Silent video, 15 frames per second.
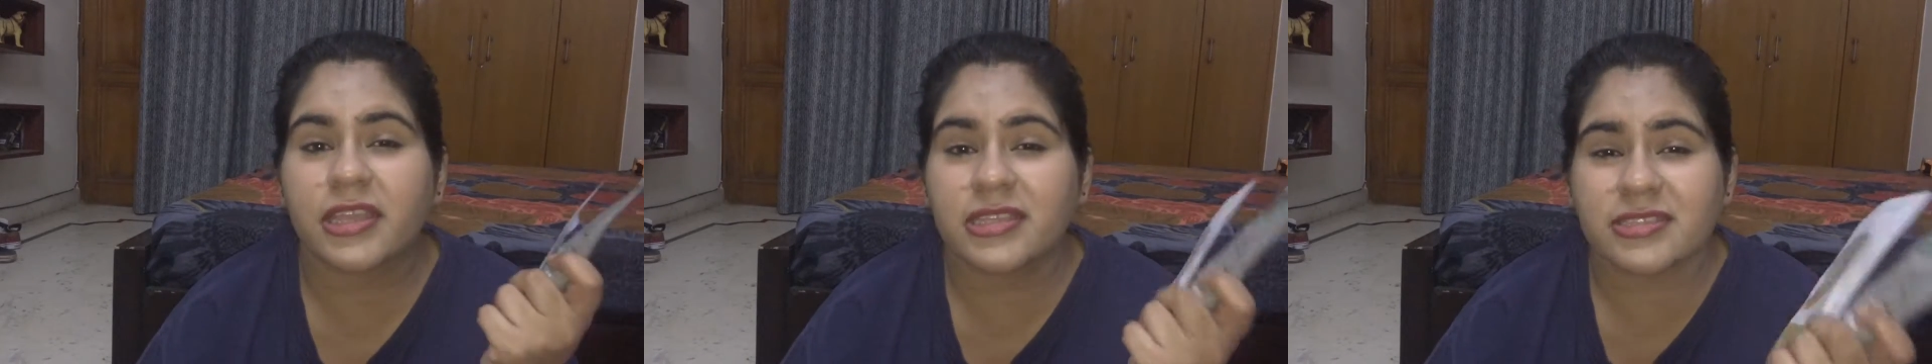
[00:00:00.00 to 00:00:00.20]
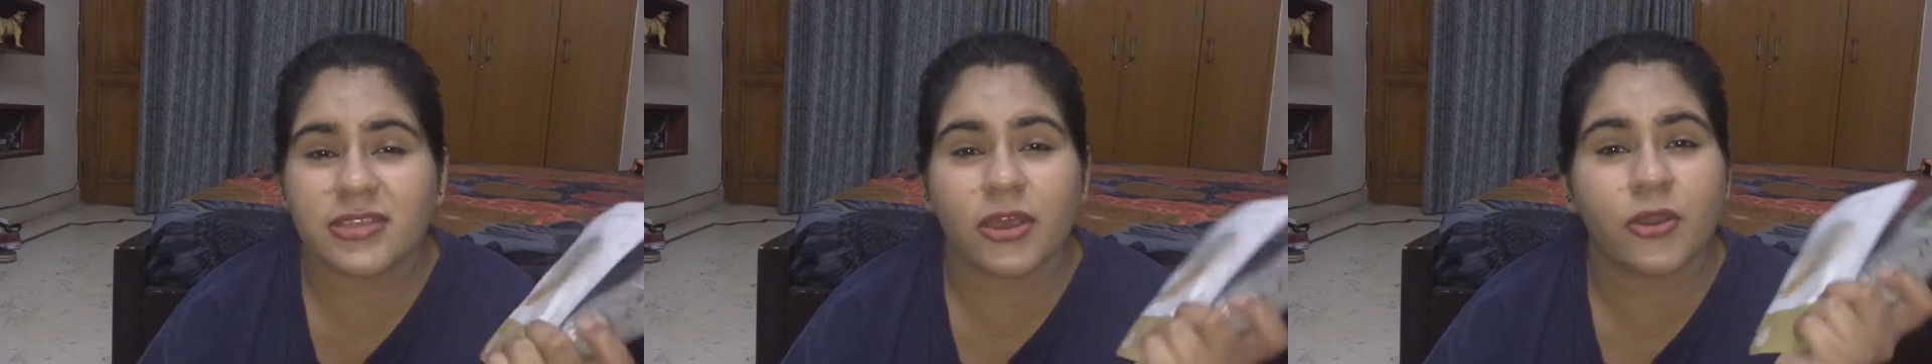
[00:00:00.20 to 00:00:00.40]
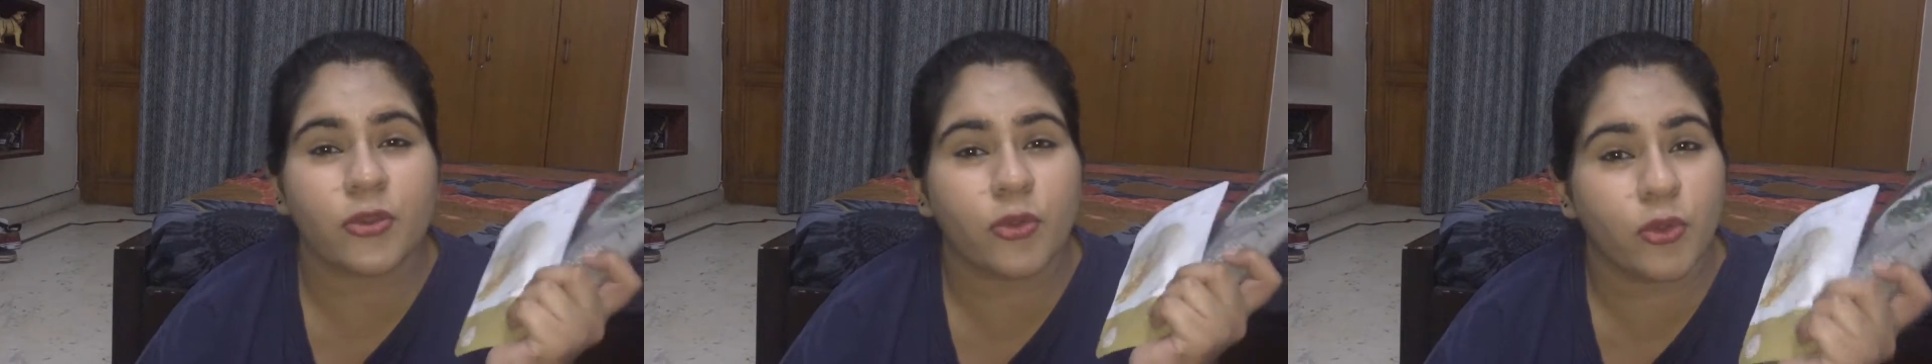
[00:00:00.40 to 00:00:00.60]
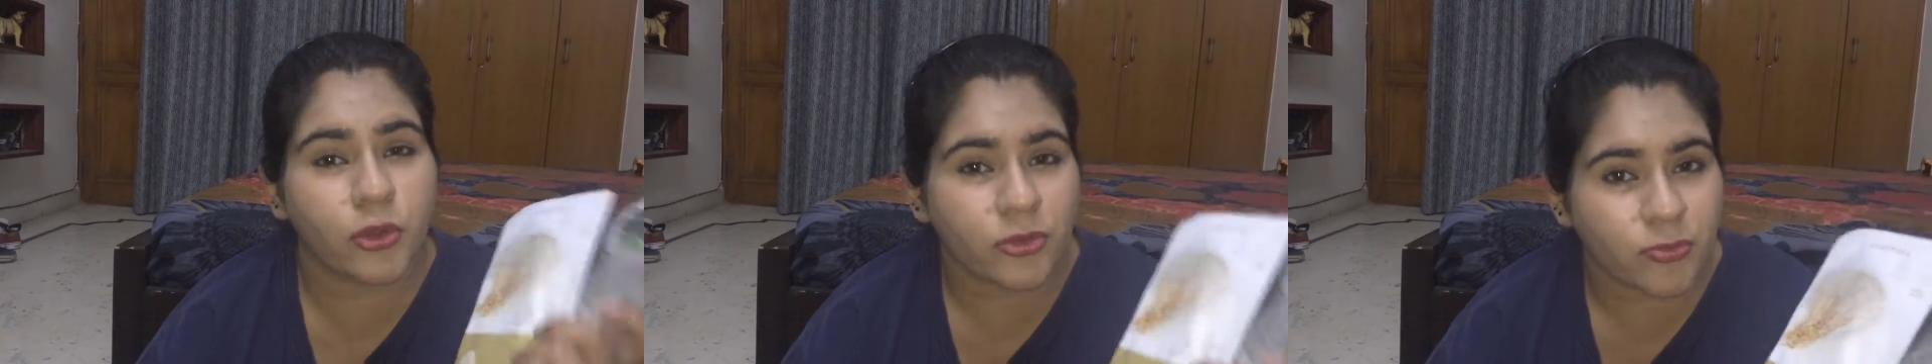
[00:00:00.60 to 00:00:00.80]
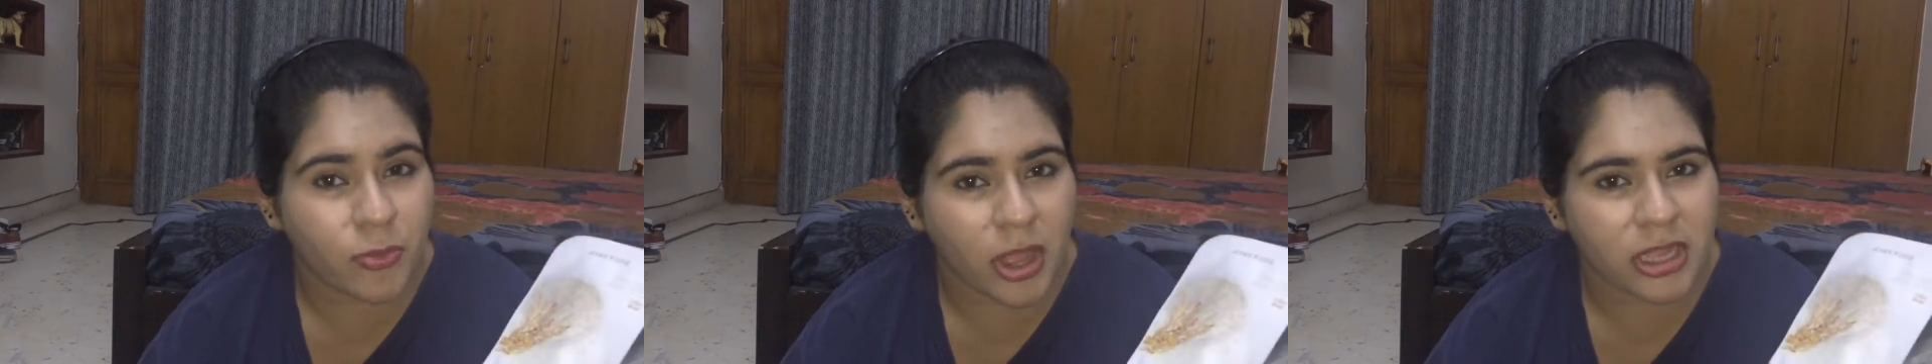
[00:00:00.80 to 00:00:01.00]
is a
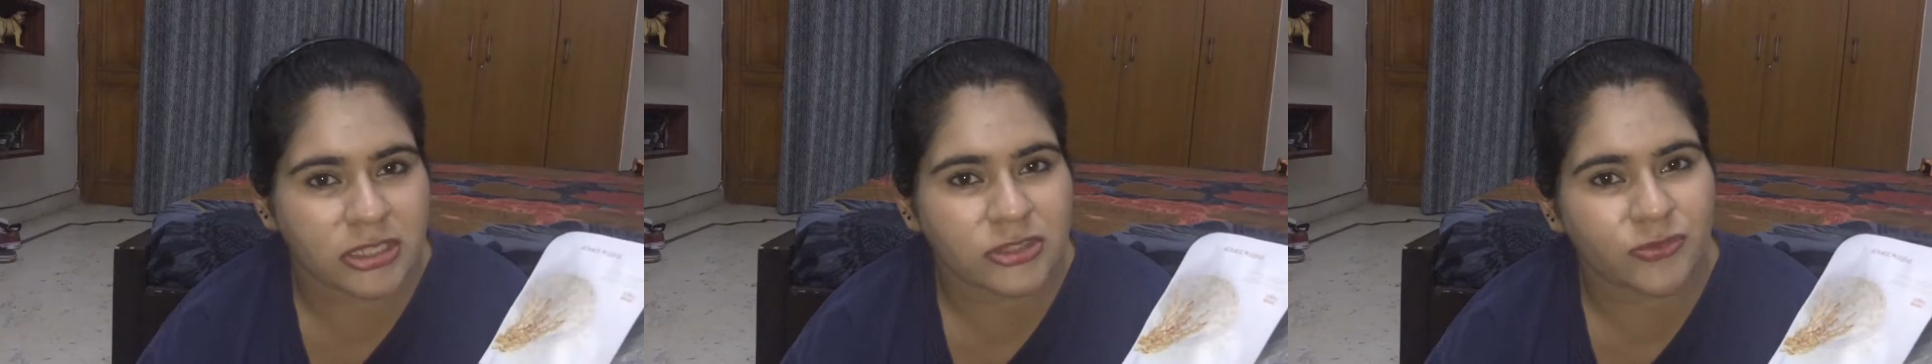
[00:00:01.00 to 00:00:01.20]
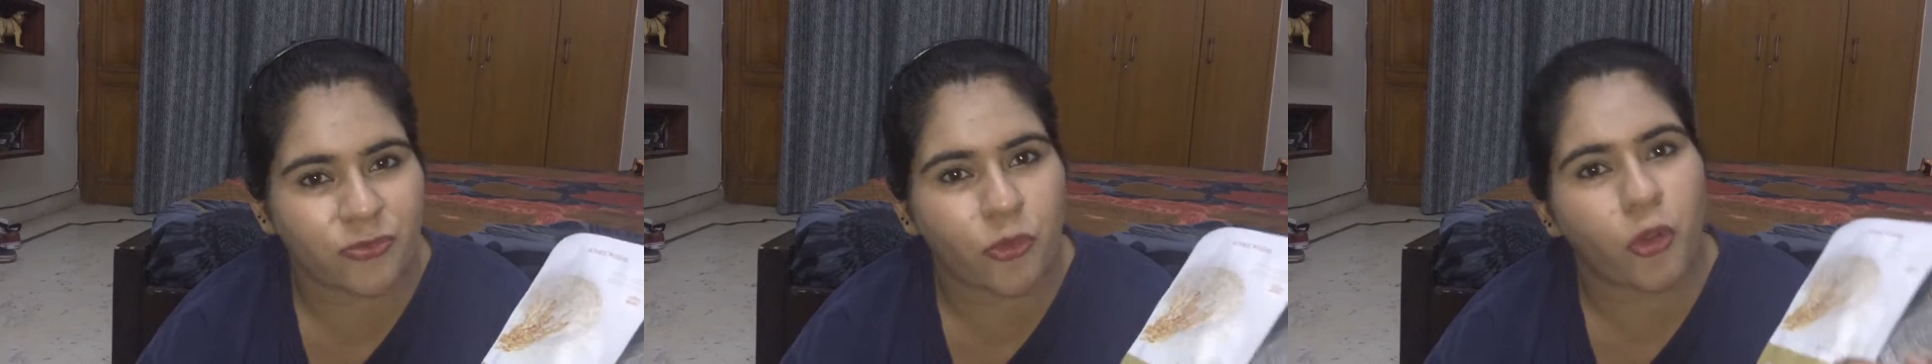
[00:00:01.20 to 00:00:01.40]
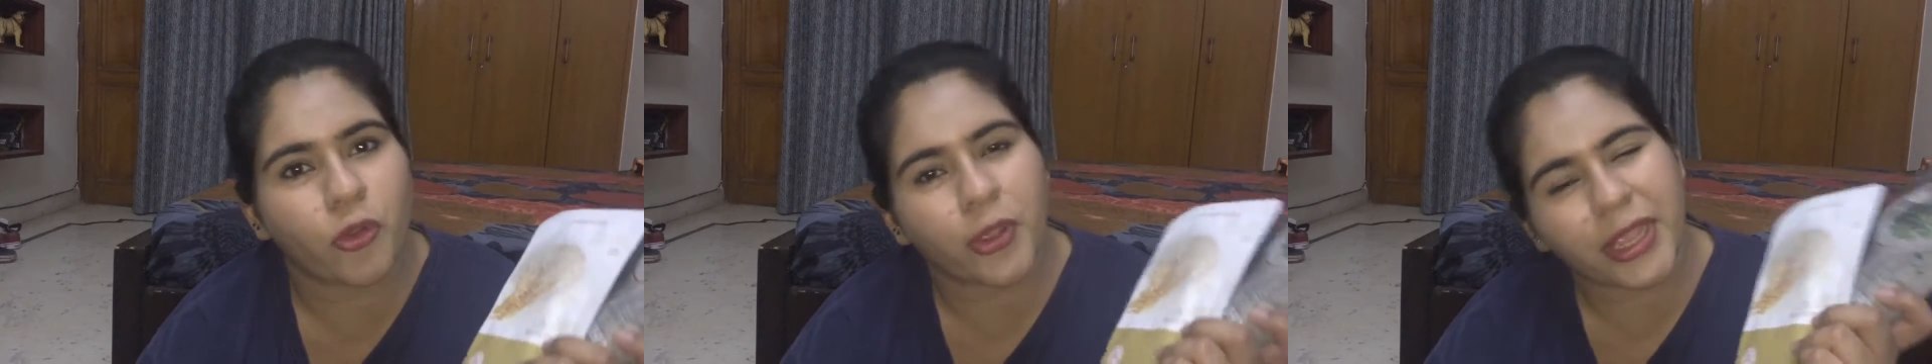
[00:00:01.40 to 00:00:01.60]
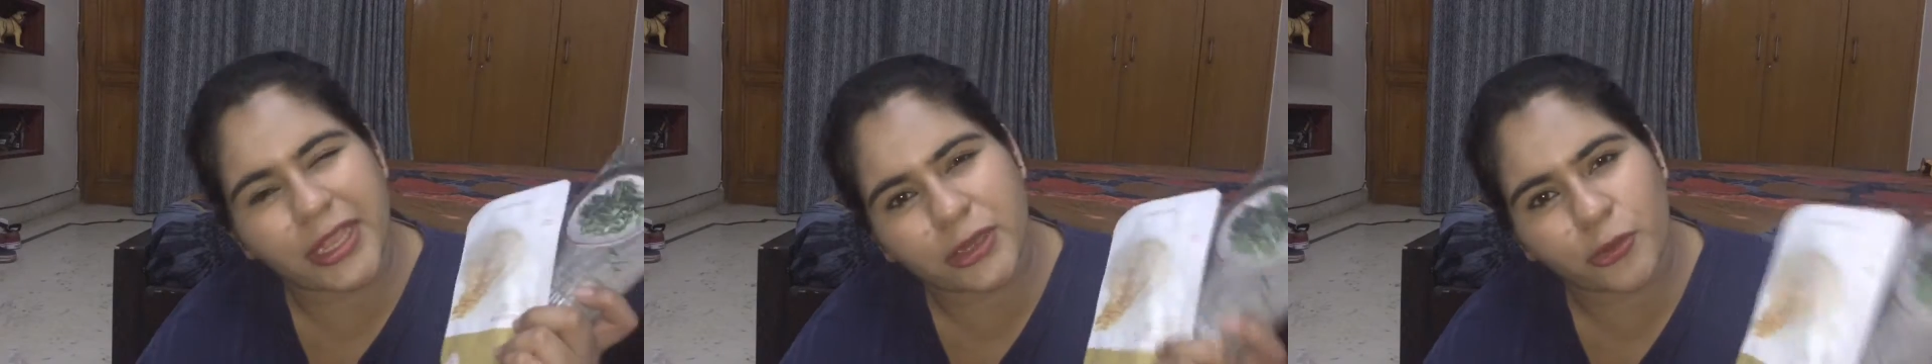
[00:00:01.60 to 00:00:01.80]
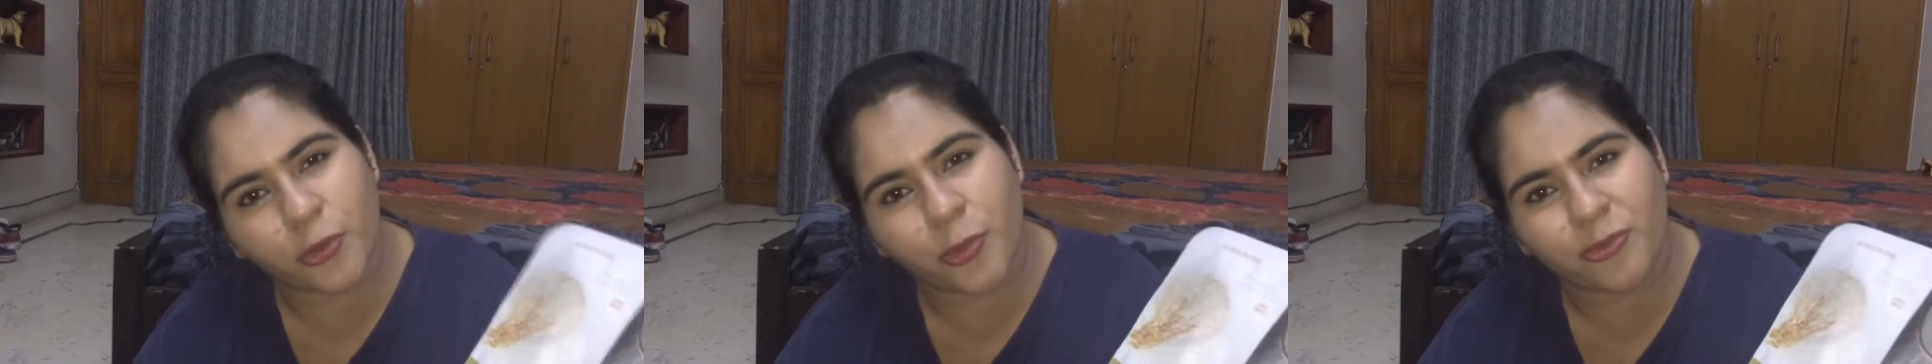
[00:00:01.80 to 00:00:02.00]
good mask for
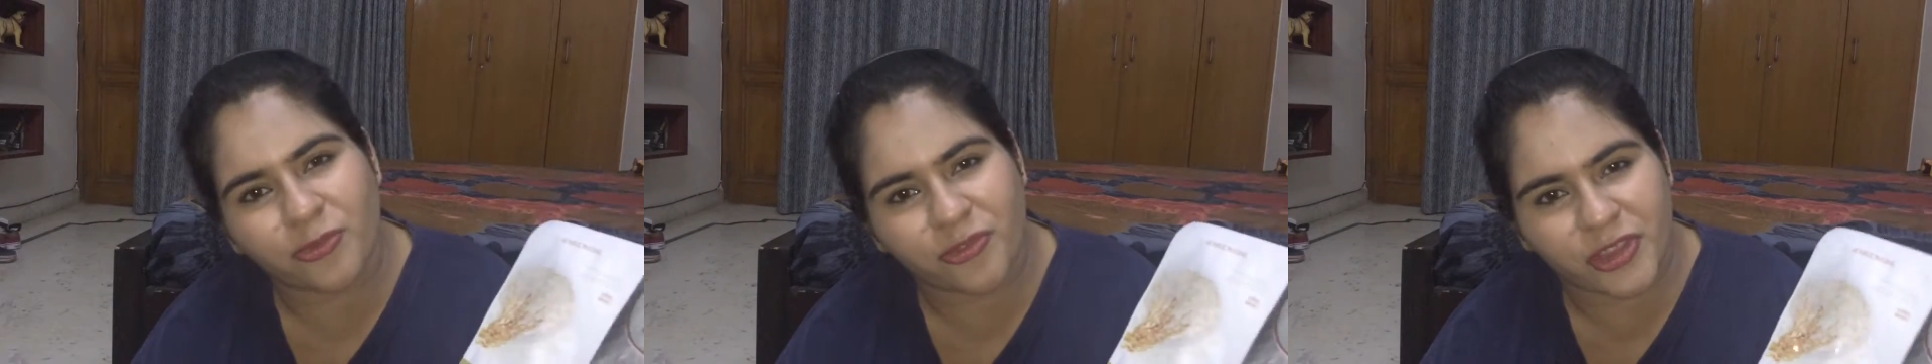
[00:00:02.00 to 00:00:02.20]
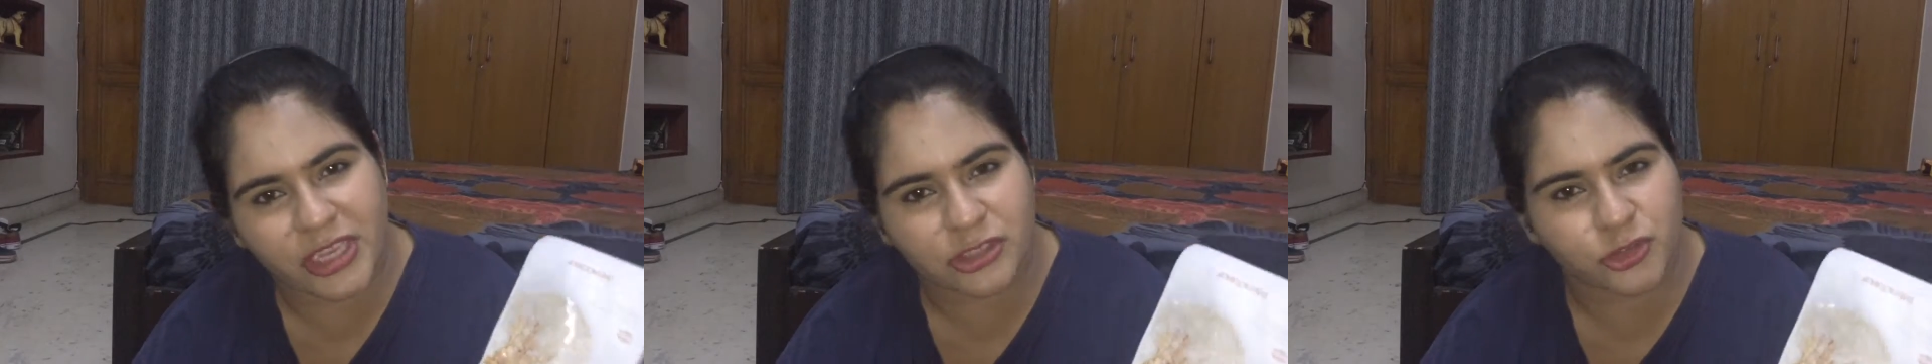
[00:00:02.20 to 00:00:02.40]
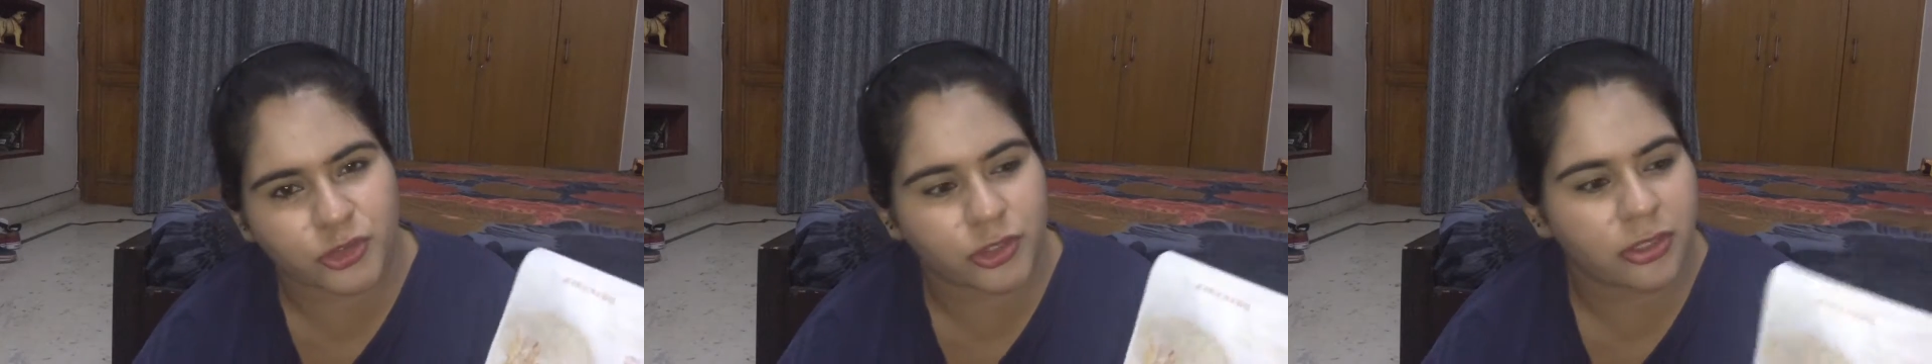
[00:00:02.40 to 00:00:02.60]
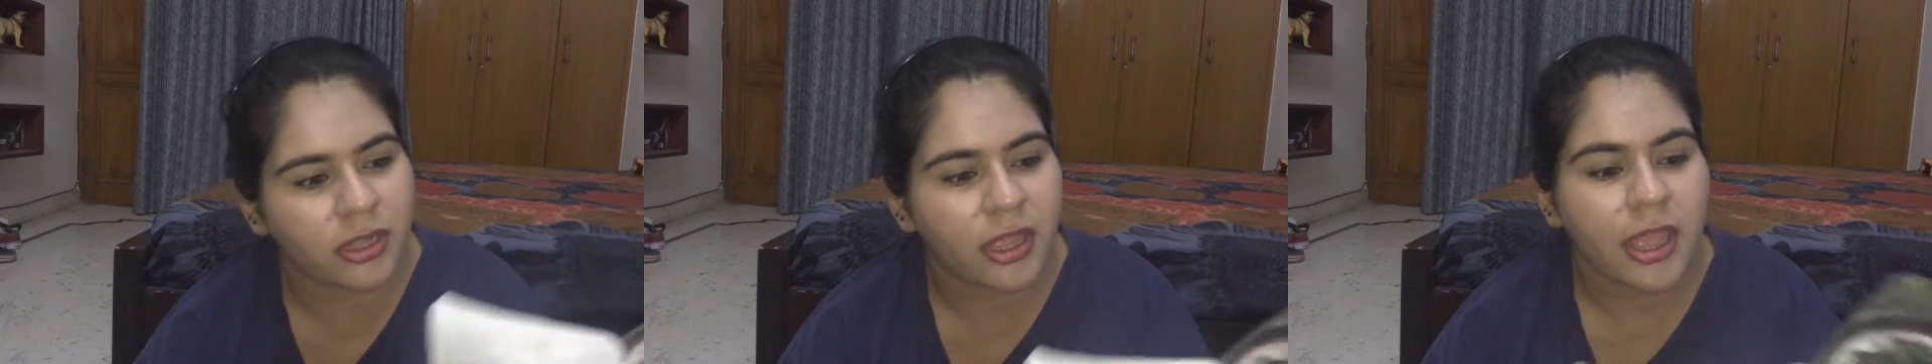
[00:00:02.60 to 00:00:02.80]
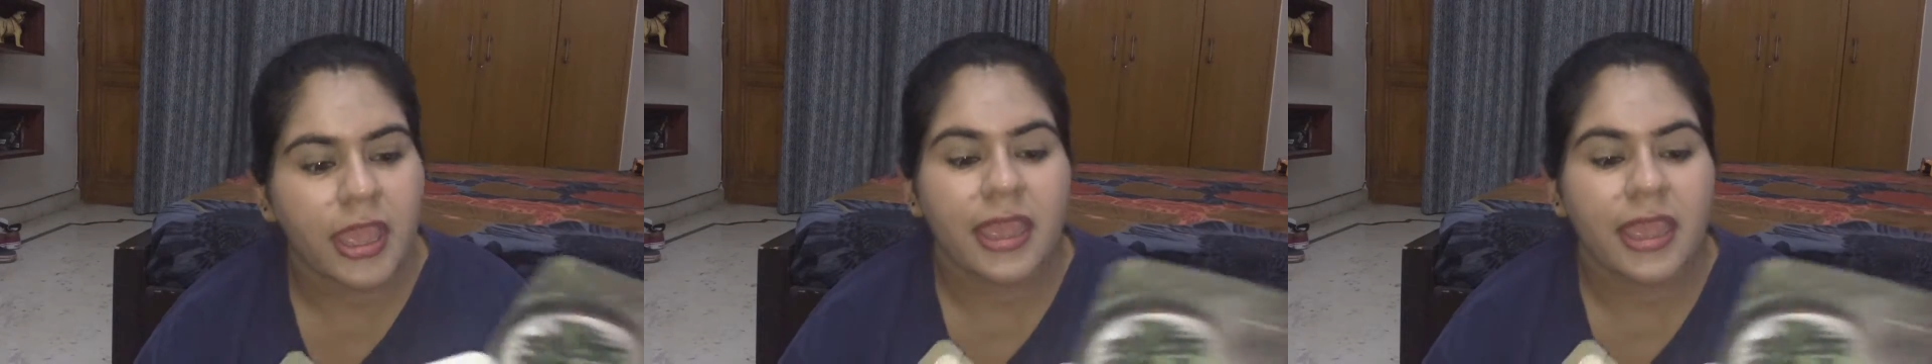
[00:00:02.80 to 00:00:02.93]
in-home facial.